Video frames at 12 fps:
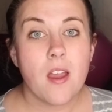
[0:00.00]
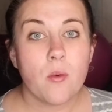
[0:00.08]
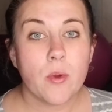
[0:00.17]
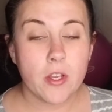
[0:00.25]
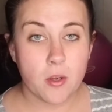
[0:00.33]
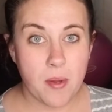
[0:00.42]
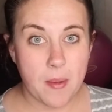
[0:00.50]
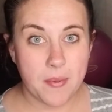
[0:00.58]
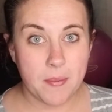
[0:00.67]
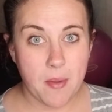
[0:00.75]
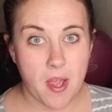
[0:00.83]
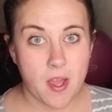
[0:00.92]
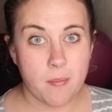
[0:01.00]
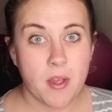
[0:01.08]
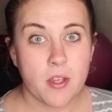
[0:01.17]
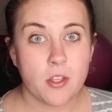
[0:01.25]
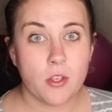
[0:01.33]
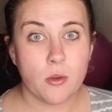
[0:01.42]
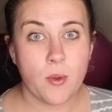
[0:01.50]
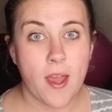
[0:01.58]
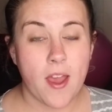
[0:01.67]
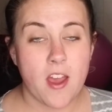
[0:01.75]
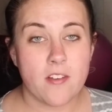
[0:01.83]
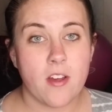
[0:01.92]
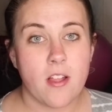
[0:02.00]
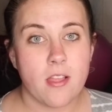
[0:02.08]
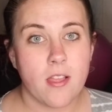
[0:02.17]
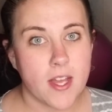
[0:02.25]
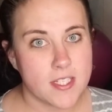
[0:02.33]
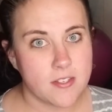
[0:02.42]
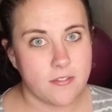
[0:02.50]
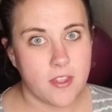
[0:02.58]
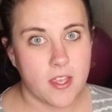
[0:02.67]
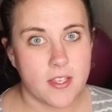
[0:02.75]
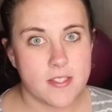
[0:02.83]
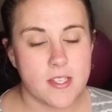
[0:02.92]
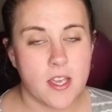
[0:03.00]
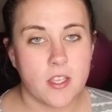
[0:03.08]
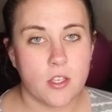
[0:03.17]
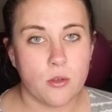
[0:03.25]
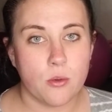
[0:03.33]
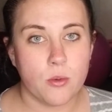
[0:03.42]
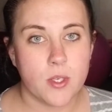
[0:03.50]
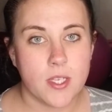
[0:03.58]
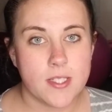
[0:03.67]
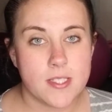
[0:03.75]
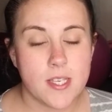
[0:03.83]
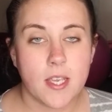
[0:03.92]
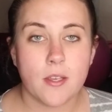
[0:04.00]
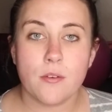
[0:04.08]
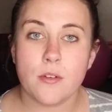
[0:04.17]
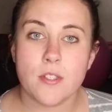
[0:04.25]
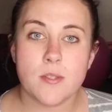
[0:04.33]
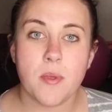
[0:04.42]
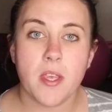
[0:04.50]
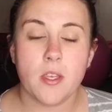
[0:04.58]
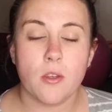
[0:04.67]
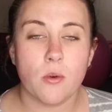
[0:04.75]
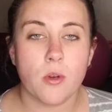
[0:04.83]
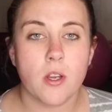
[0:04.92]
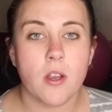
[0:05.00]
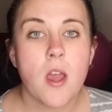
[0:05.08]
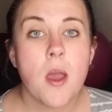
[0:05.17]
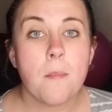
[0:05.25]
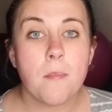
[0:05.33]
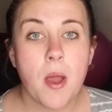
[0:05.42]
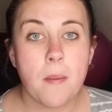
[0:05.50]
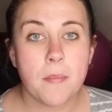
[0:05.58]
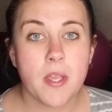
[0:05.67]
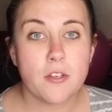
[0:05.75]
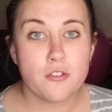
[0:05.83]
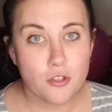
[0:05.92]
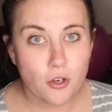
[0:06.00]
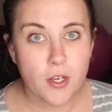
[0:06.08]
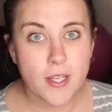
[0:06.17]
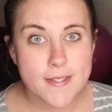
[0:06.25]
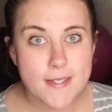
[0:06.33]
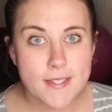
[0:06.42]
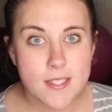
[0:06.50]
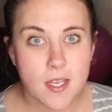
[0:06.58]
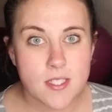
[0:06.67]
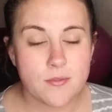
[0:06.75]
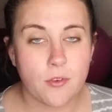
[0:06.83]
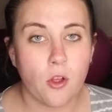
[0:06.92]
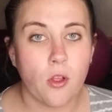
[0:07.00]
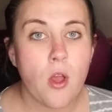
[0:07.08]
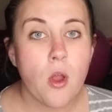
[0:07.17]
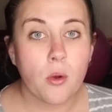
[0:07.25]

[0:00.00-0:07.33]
When you're a pumping mom, you have lots of things that you need to take in order to make your pumping journey successful,